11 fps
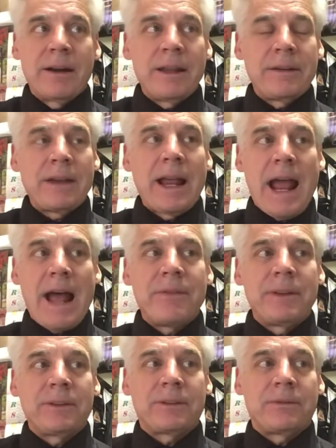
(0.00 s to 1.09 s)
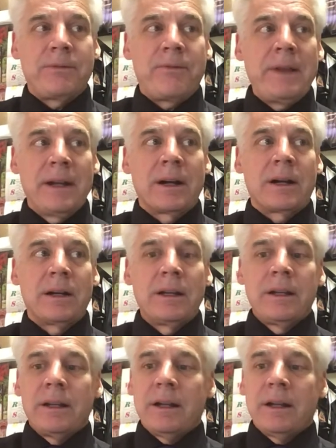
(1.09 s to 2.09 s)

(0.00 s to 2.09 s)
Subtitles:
And I had this fear